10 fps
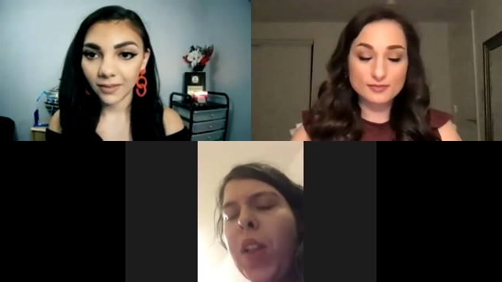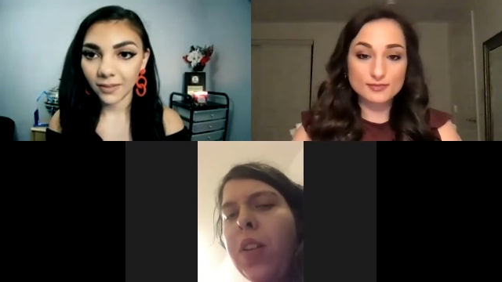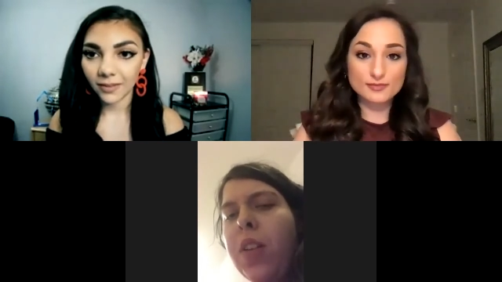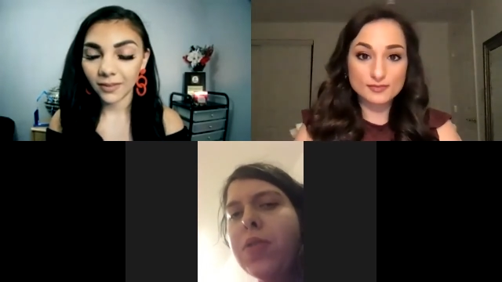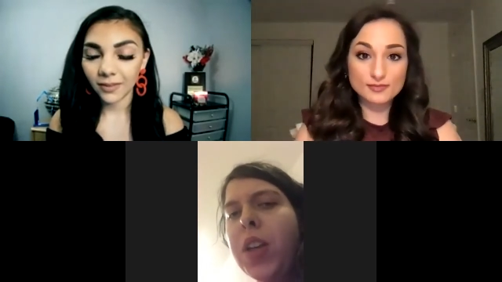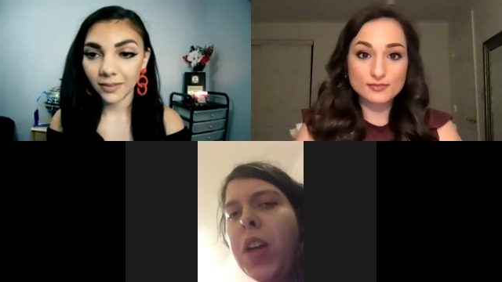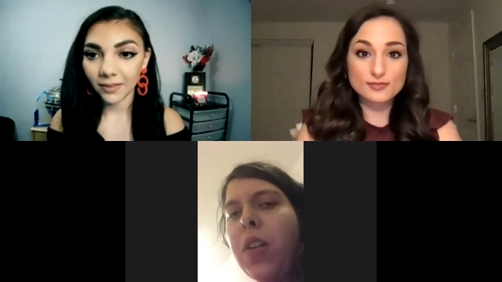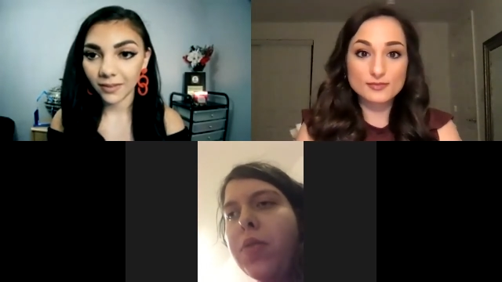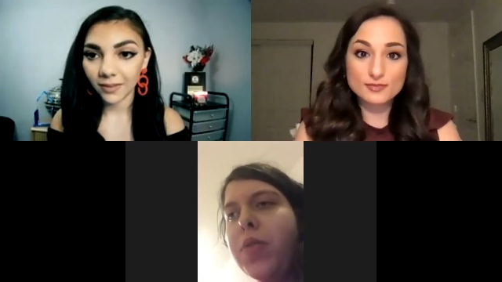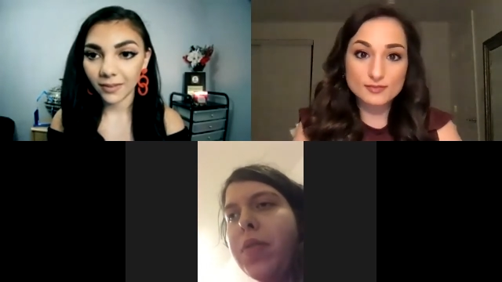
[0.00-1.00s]
Speaker 1: it was like
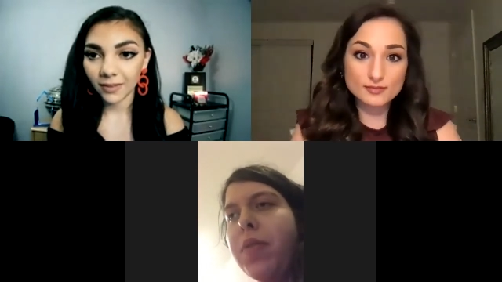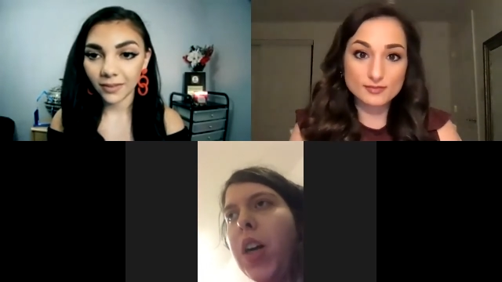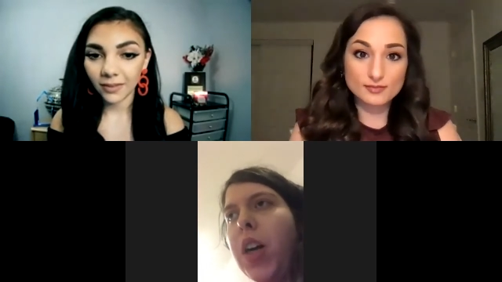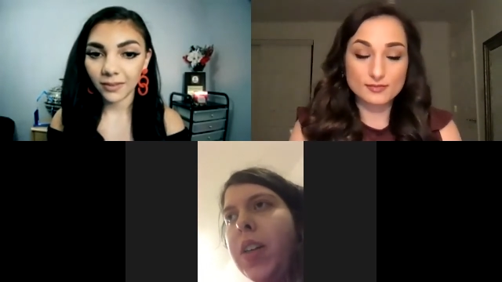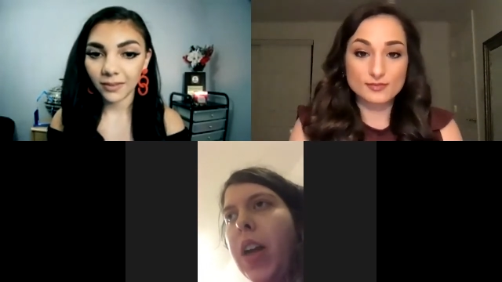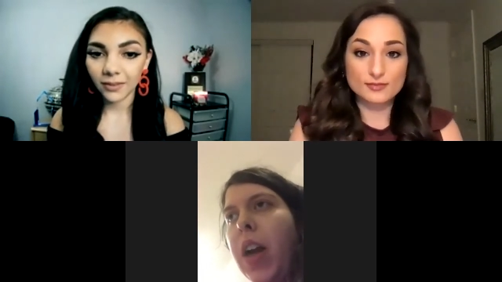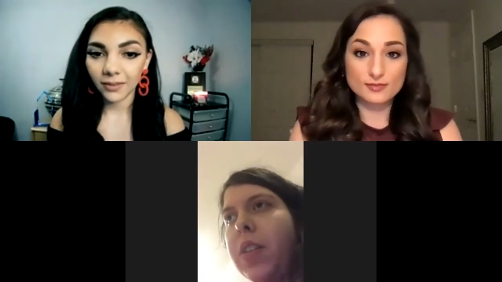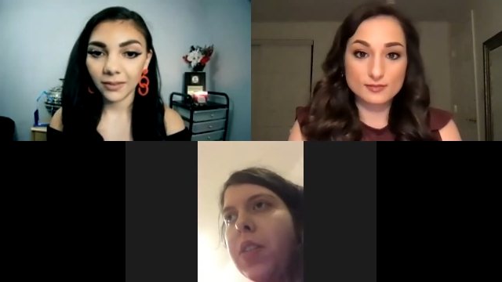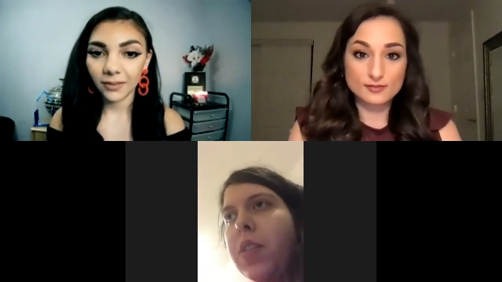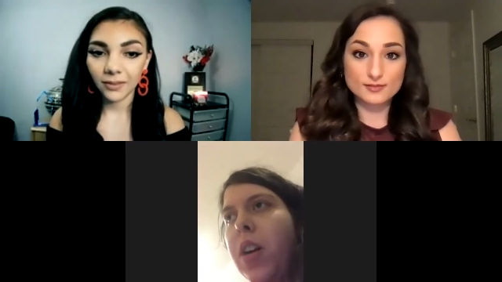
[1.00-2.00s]
codes of conduct,
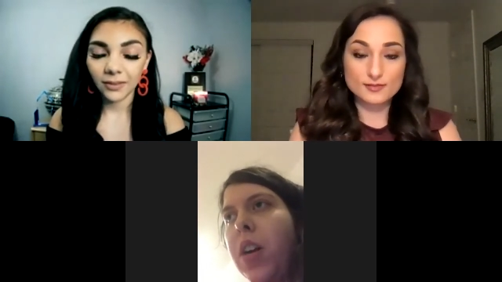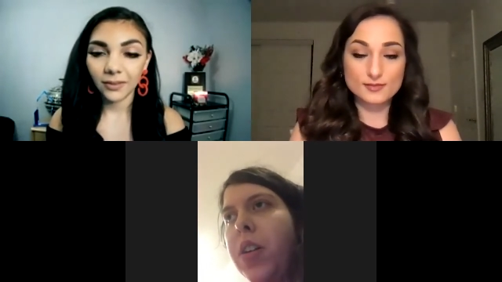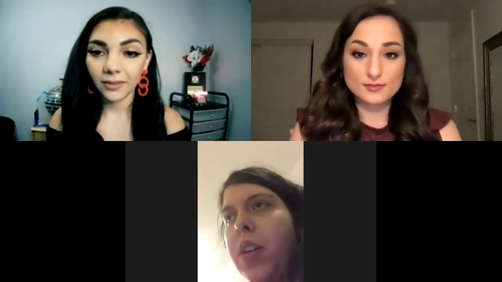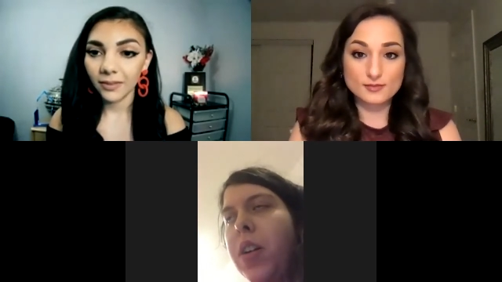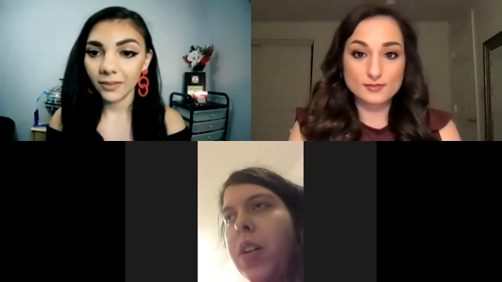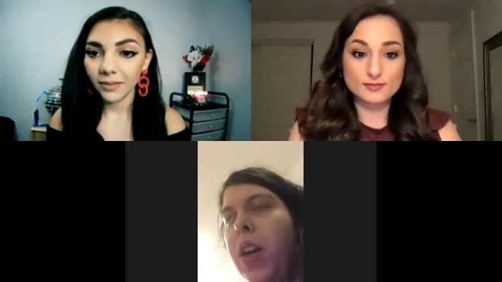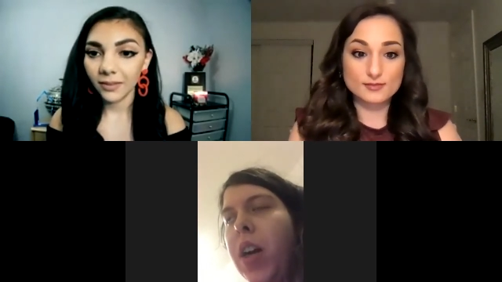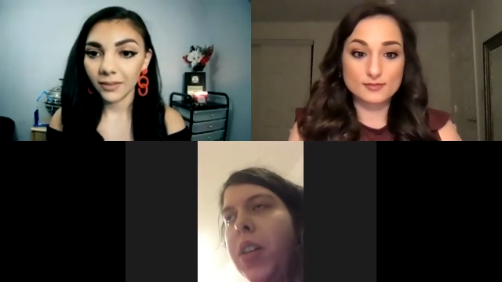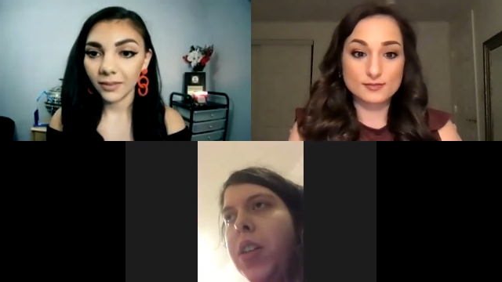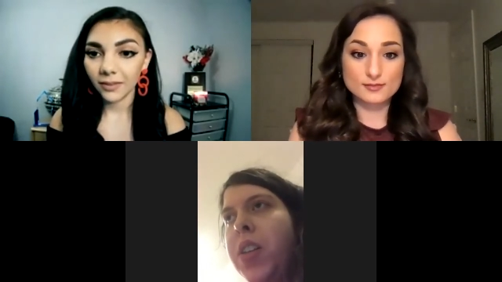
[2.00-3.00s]
conduct
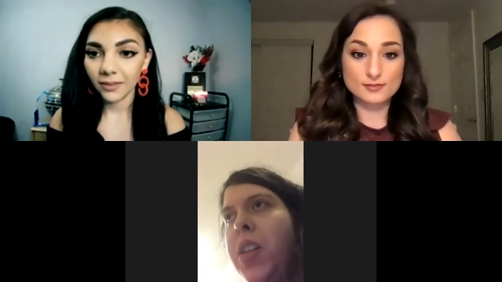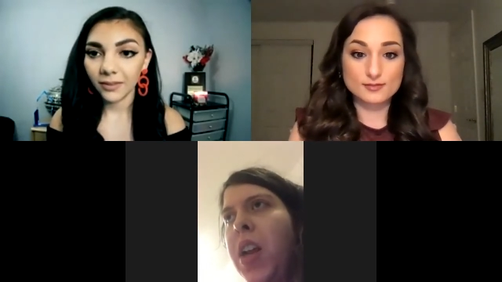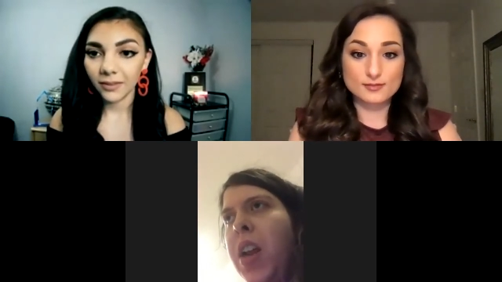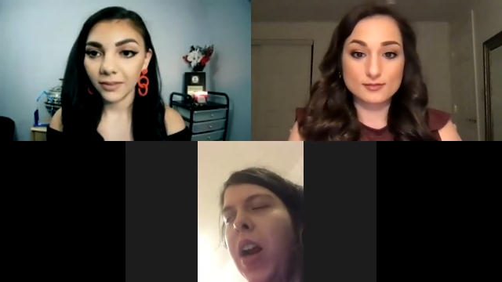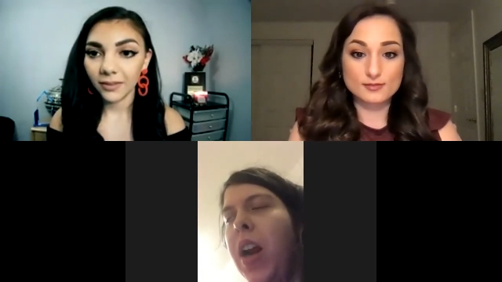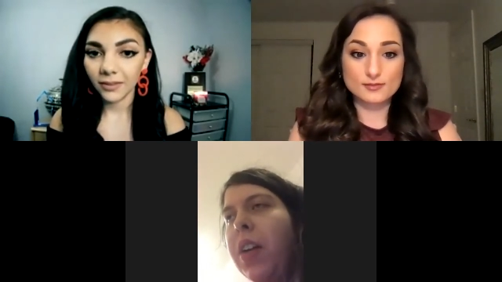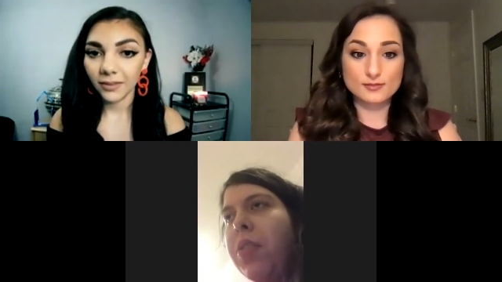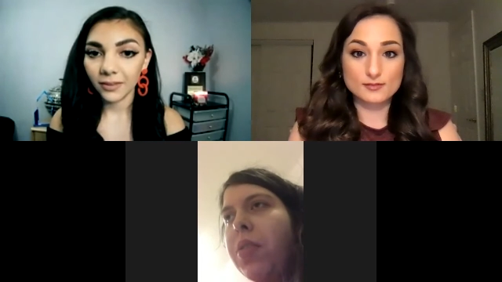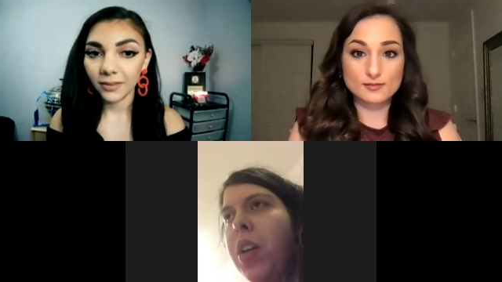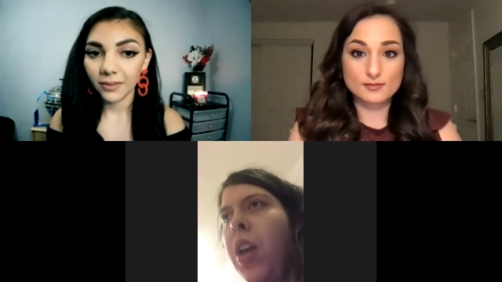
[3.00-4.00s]
not to be an
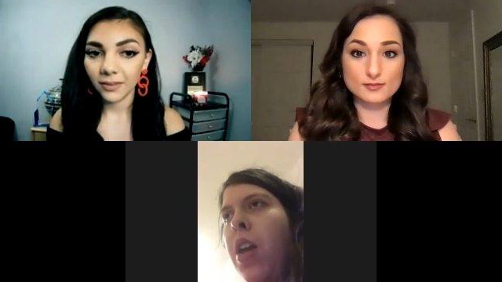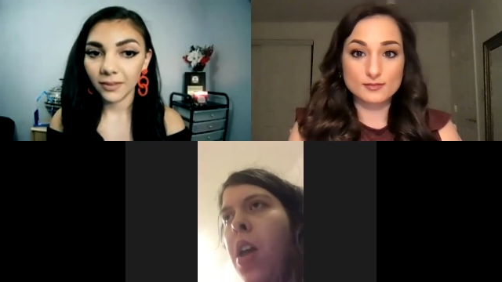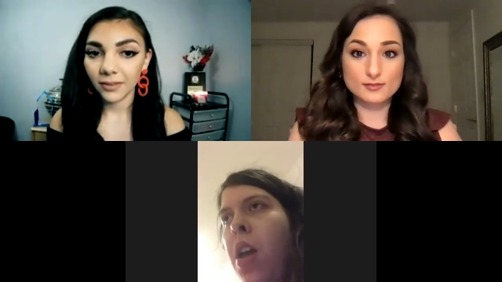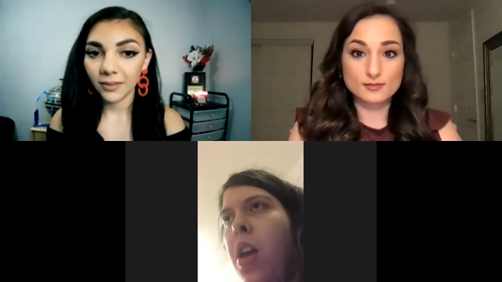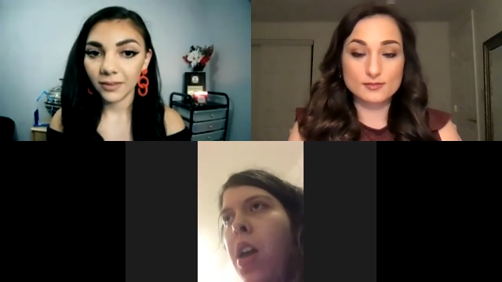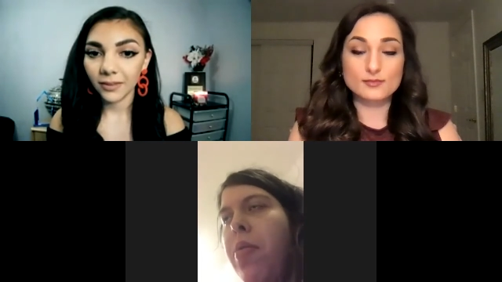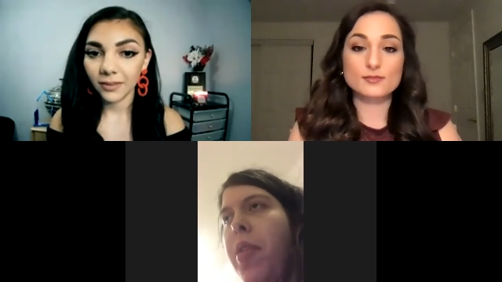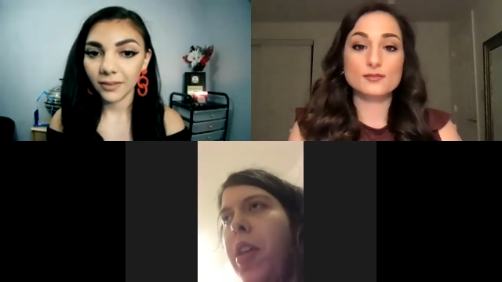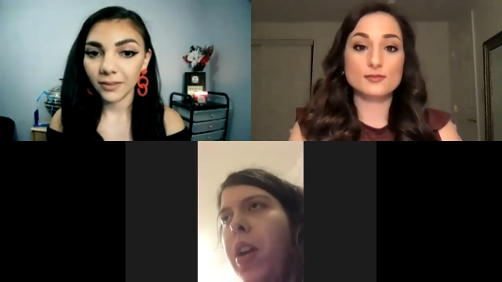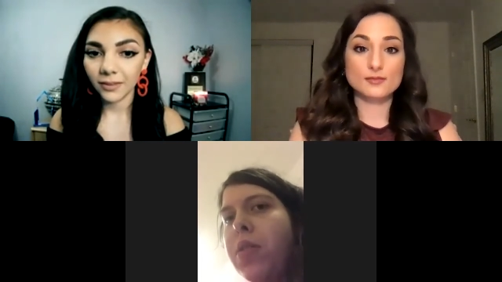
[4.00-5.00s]
athlete, and
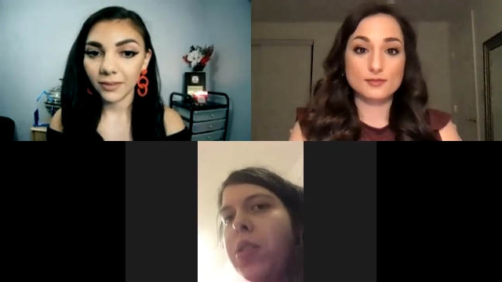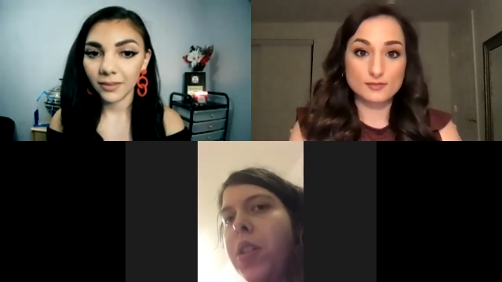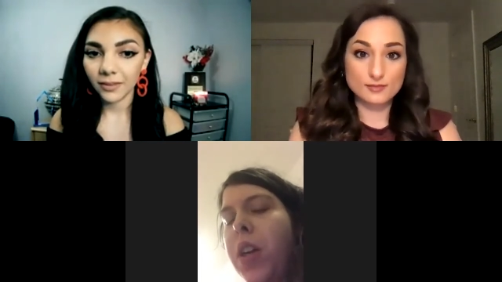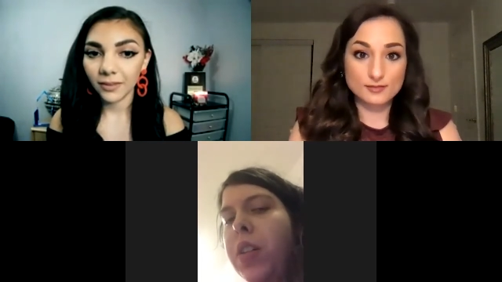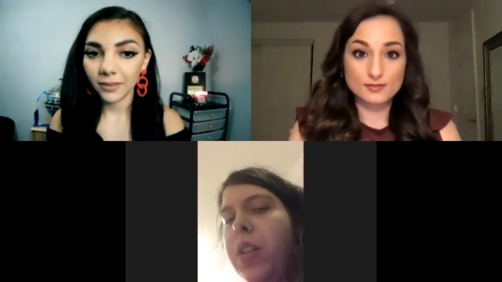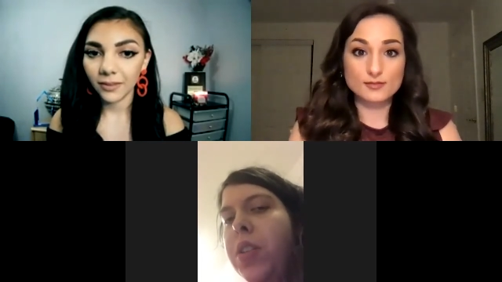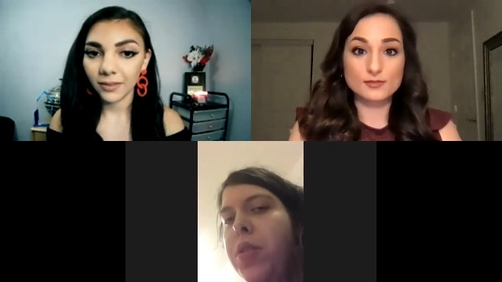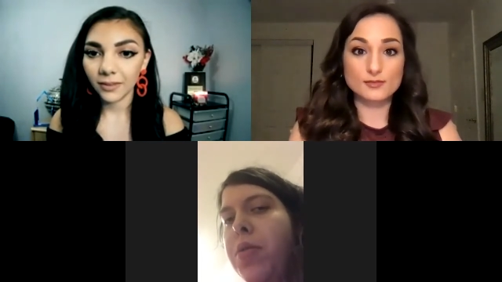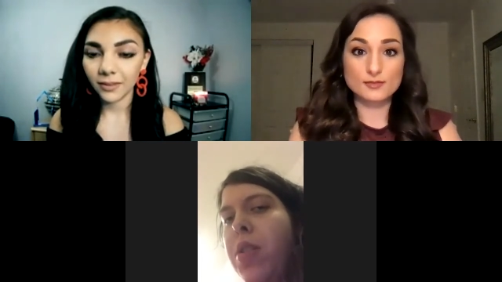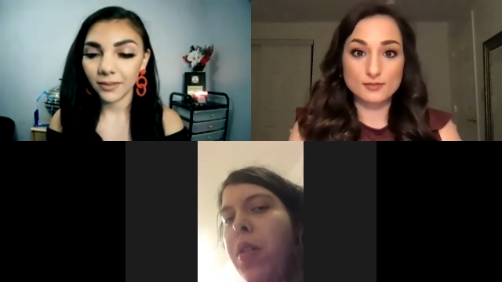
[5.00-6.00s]
then it was like, do you
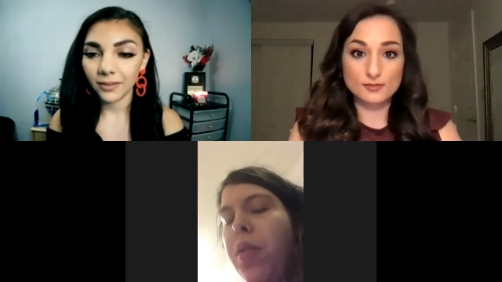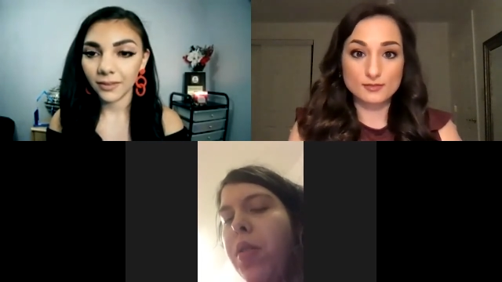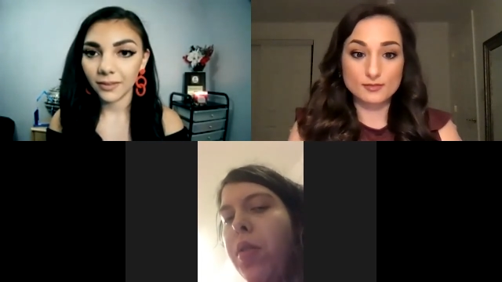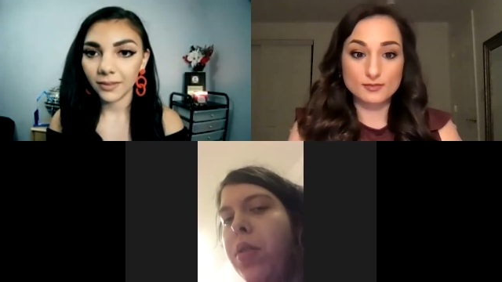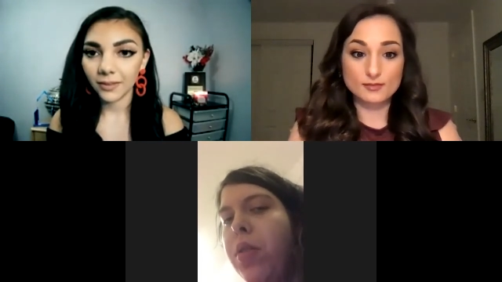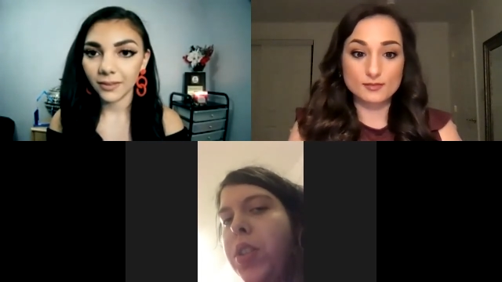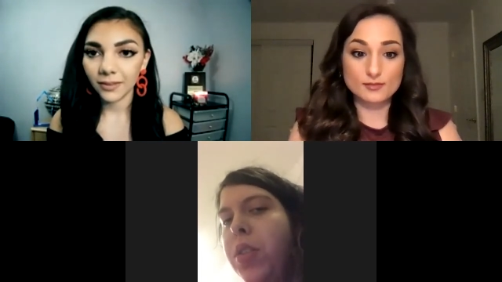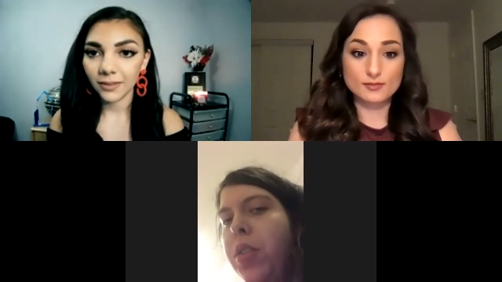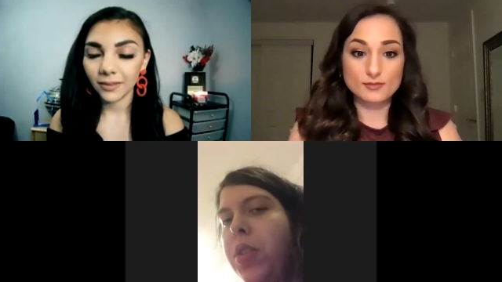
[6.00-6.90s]
know, do you,